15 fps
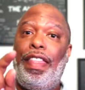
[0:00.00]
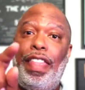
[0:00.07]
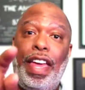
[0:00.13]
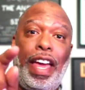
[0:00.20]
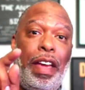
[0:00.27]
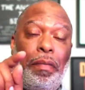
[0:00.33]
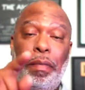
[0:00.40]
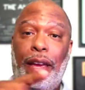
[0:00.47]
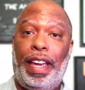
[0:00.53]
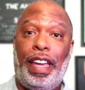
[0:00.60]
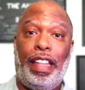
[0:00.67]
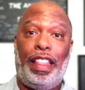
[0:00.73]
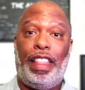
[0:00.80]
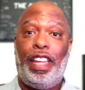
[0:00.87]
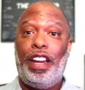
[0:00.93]
They make
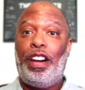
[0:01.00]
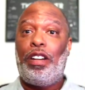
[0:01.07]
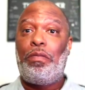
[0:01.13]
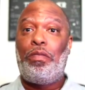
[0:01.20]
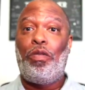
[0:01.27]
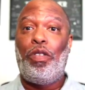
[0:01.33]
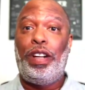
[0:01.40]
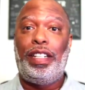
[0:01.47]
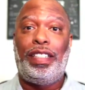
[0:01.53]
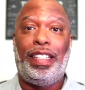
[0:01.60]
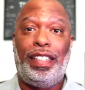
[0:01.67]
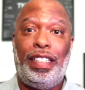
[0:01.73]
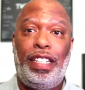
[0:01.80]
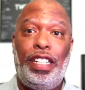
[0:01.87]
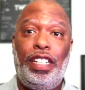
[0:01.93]
it their point
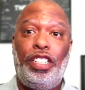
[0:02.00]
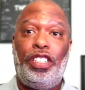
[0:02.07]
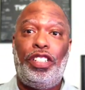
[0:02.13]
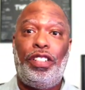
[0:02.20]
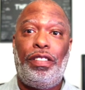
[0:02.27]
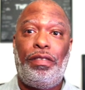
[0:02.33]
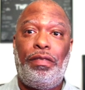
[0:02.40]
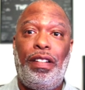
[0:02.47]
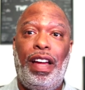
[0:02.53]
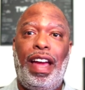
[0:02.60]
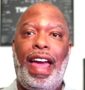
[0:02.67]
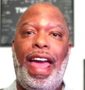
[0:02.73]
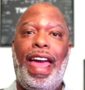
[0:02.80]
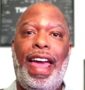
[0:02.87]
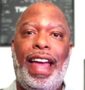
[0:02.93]
to teach you
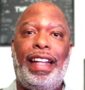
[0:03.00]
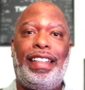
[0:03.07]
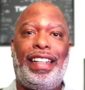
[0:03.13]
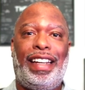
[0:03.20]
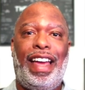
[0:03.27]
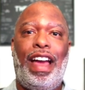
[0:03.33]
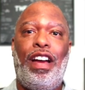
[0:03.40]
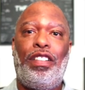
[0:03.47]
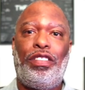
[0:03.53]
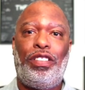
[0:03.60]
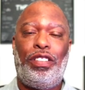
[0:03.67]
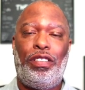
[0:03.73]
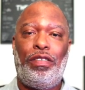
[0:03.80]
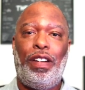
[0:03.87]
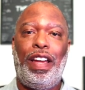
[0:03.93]
and to
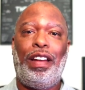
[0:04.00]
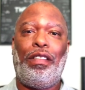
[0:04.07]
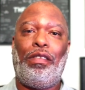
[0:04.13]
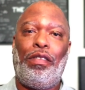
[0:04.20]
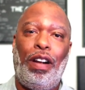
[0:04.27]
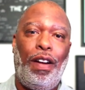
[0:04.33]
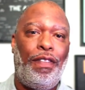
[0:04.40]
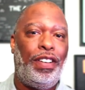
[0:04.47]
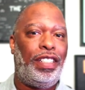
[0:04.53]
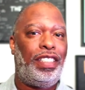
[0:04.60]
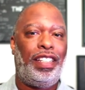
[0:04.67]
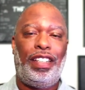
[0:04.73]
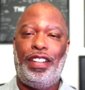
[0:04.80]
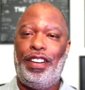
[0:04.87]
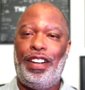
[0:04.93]
counsel you in reference
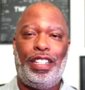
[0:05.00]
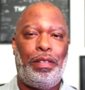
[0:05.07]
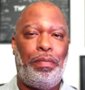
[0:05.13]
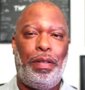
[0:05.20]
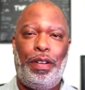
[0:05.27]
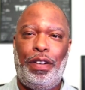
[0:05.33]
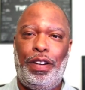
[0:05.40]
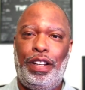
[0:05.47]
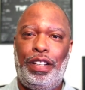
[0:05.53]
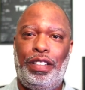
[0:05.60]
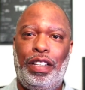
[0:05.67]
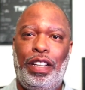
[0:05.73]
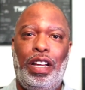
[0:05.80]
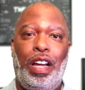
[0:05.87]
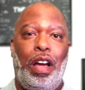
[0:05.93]
to their
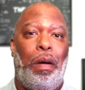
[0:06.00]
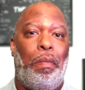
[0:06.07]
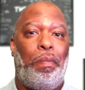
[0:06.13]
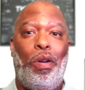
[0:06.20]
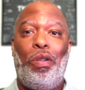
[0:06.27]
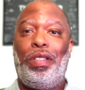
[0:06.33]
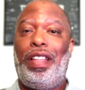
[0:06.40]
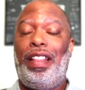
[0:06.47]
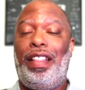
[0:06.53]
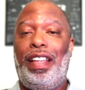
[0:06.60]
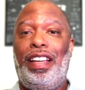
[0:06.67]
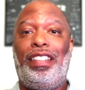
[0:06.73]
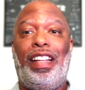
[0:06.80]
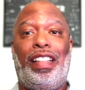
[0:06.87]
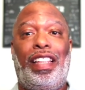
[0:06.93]
experience, both the
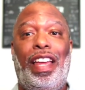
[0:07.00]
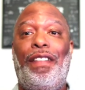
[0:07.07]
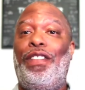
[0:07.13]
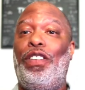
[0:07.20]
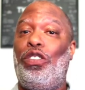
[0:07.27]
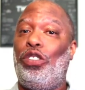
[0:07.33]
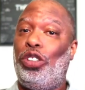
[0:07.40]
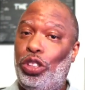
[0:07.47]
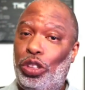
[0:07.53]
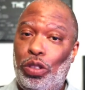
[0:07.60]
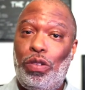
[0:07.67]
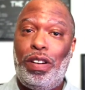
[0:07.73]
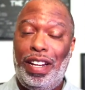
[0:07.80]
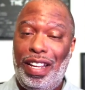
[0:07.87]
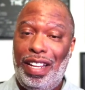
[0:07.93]
things that they feel
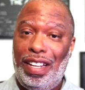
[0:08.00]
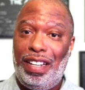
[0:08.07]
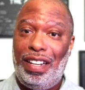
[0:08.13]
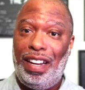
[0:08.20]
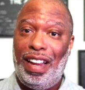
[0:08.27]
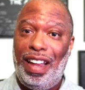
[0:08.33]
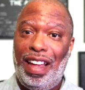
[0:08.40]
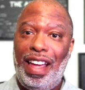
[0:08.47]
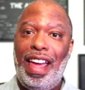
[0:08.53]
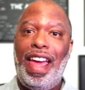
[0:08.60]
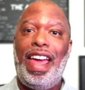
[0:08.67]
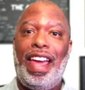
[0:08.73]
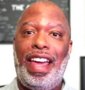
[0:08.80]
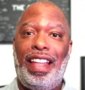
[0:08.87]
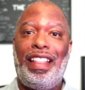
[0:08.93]
short in
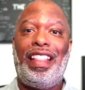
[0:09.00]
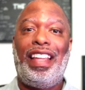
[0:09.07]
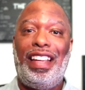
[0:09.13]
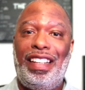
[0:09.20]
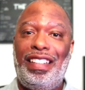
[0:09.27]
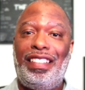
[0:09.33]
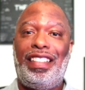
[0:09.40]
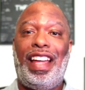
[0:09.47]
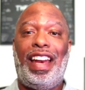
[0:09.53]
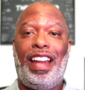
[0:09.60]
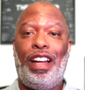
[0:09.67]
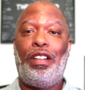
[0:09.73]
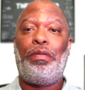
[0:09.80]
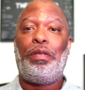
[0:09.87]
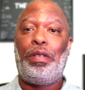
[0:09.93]
and things that
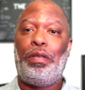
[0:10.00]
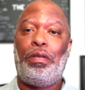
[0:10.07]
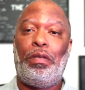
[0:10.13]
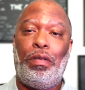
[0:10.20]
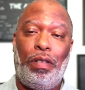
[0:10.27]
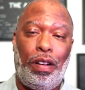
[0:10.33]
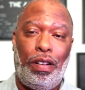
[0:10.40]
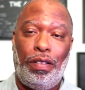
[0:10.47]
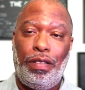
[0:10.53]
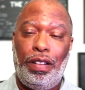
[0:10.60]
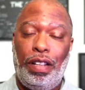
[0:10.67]
help them grow.